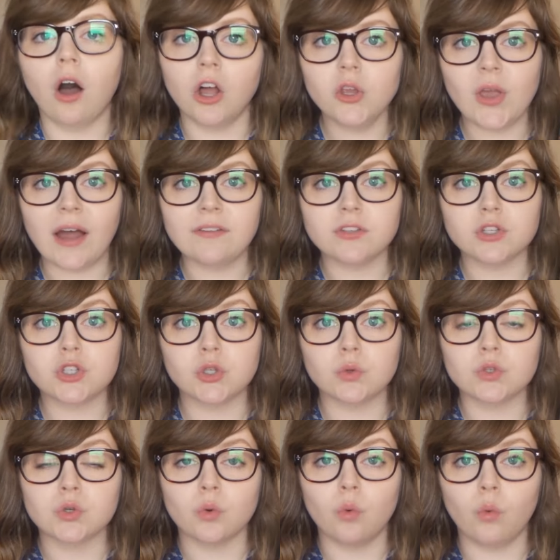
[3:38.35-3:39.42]
all you have to do
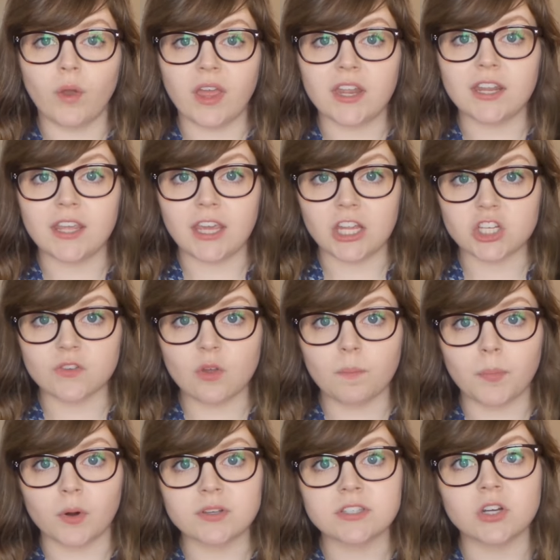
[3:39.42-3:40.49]
to win each of the
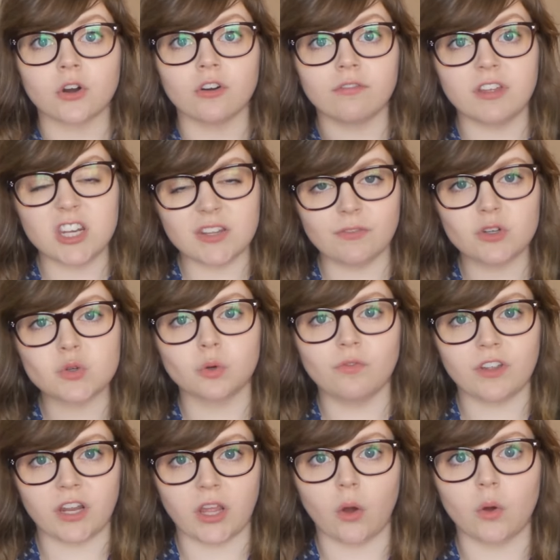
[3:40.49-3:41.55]
books in our individual
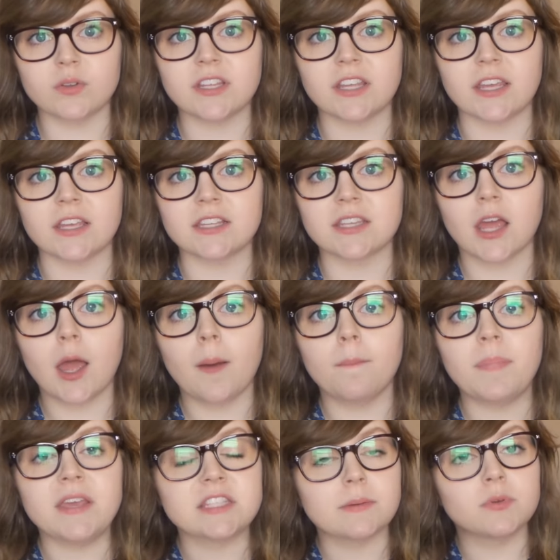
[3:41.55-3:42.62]
videos is
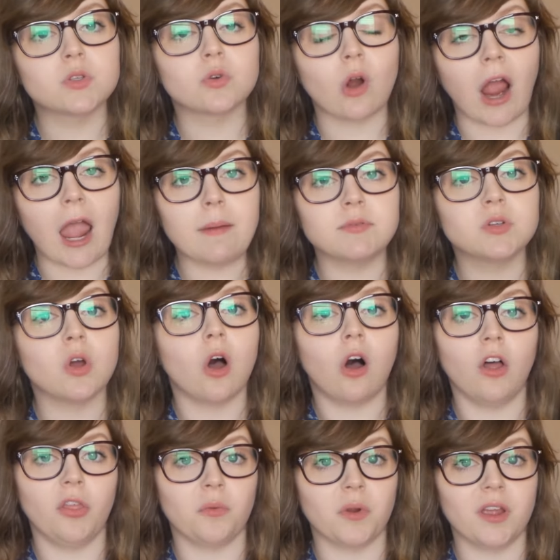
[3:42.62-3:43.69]
be subscribed to
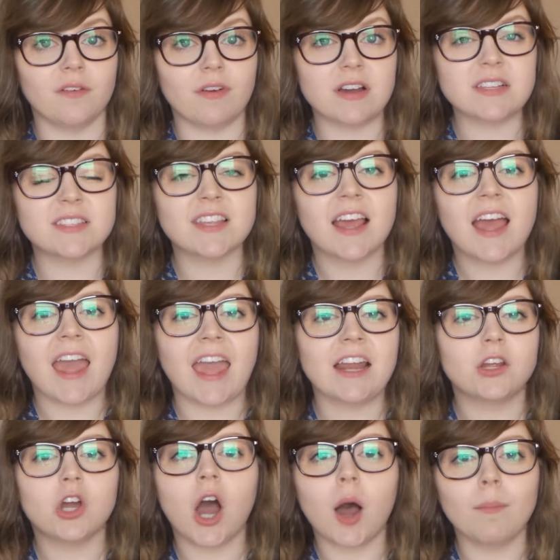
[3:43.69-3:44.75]
all 3 of us
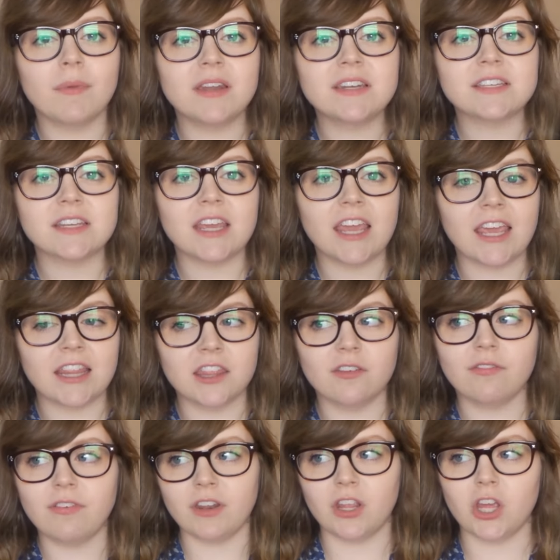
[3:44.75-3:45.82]
and comment in the
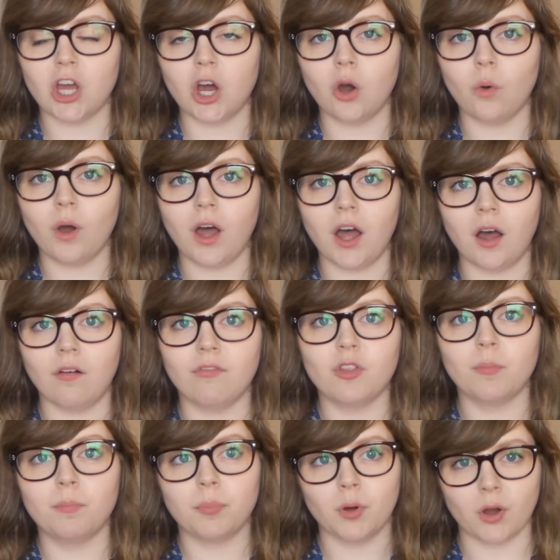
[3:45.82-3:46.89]
video of
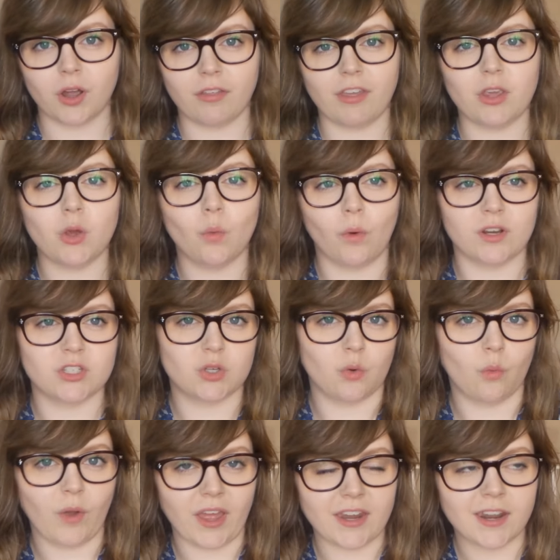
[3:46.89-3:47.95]
the book that you want to
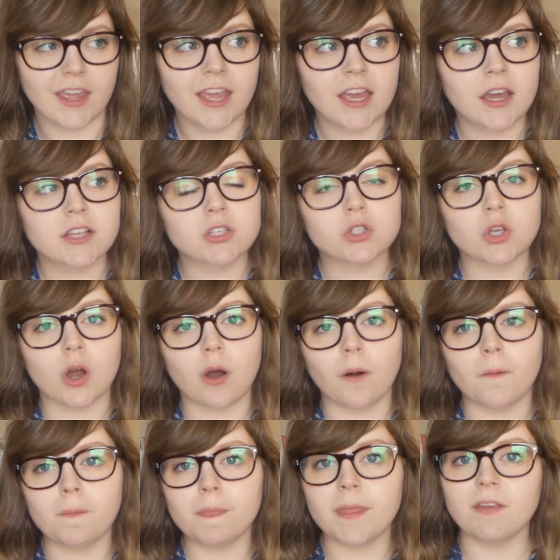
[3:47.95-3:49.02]
win.
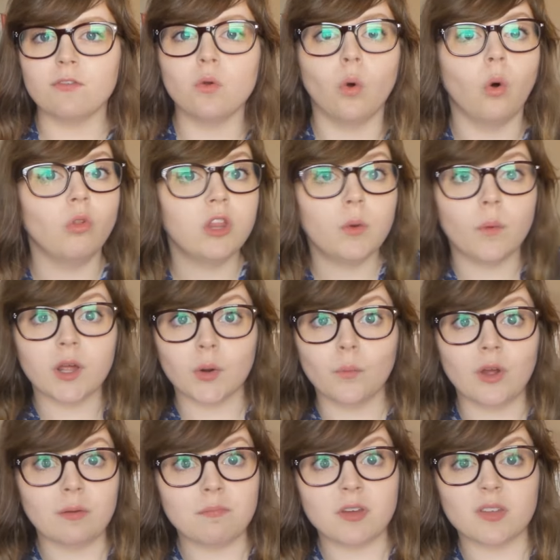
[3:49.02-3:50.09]
So if you only want to
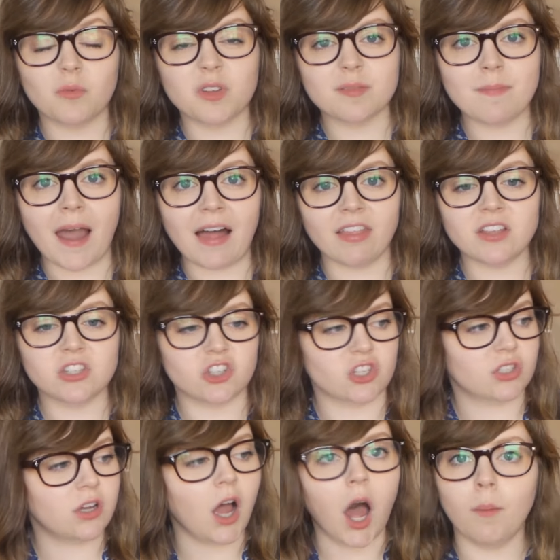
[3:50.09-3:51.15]
win with Malice,
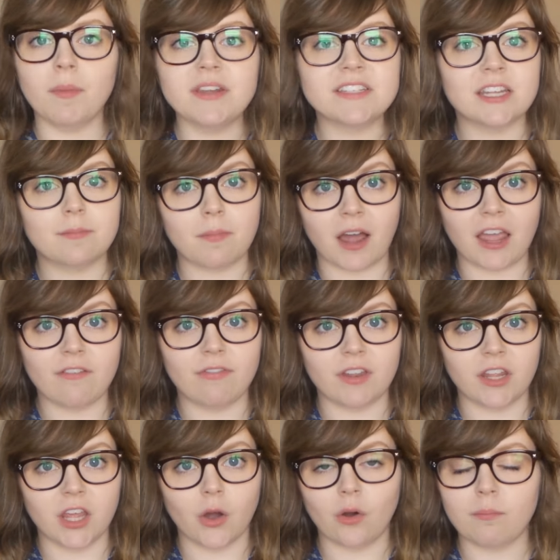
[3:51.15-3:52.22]
just comment in my
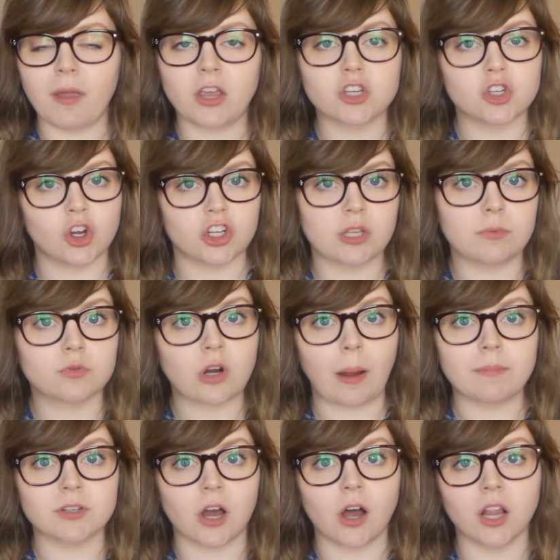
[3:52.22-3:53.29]
video and make sure you're
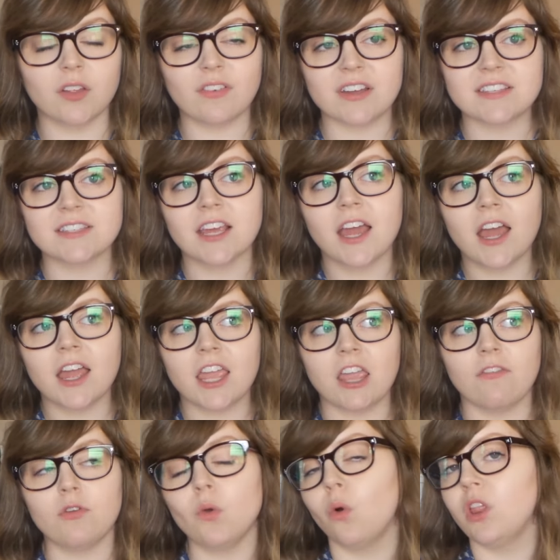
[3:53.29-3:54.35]
subscribed to all of us.
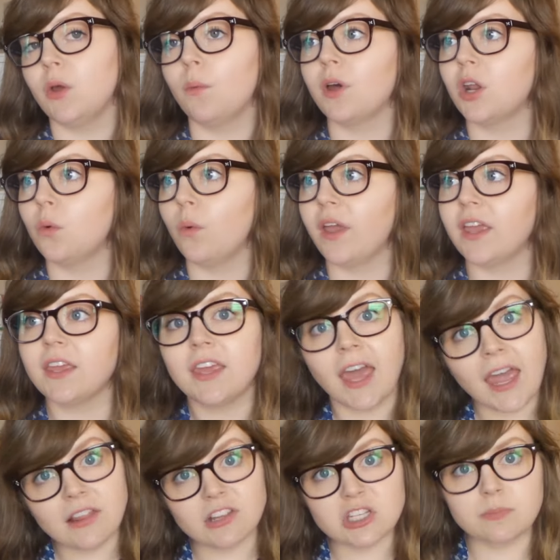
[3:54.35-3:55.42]
If you only want to win
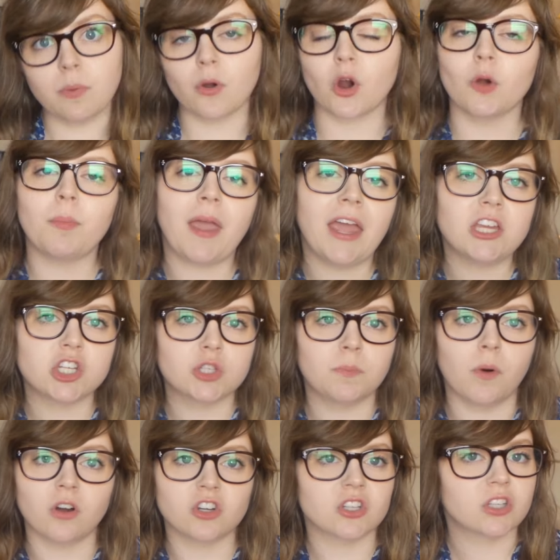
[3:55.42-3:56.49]
Kayla's book or Paige's
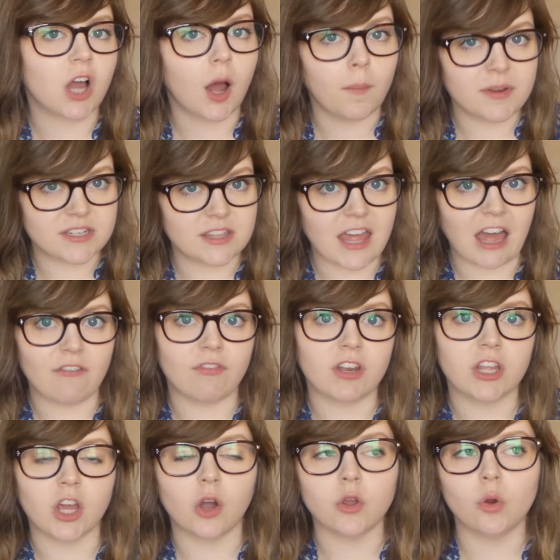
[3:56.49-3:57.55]
book, just comment in that
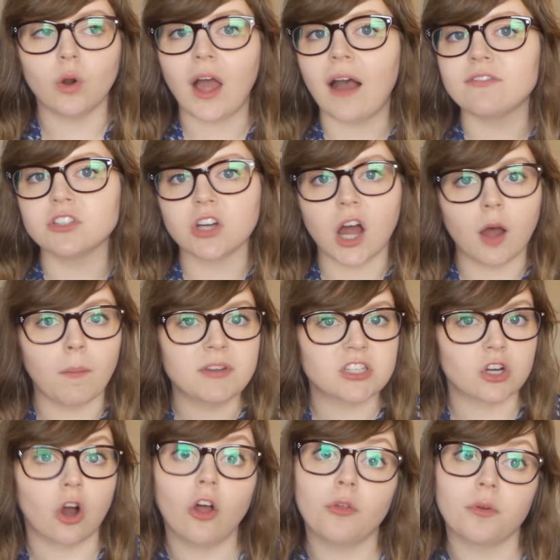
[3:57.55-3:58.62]
video. You don't have to comment
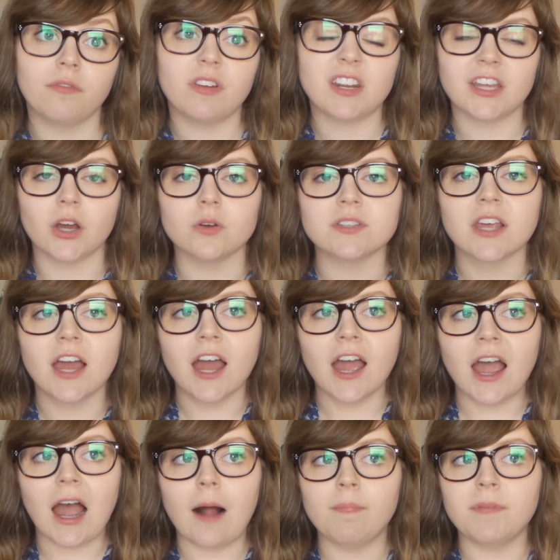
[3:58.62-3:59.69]
in all 3 videos.
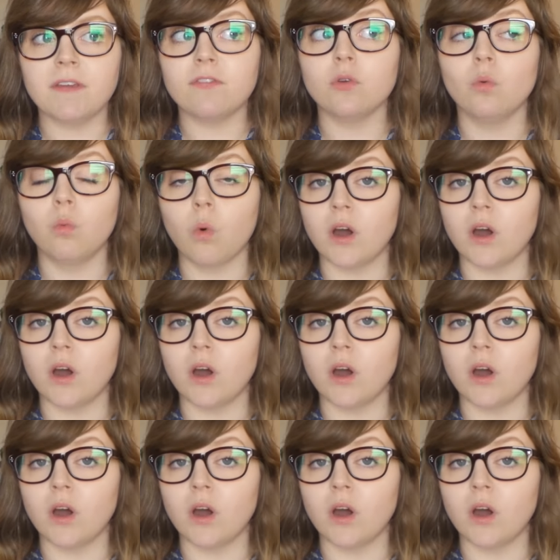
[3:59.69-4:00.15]
If you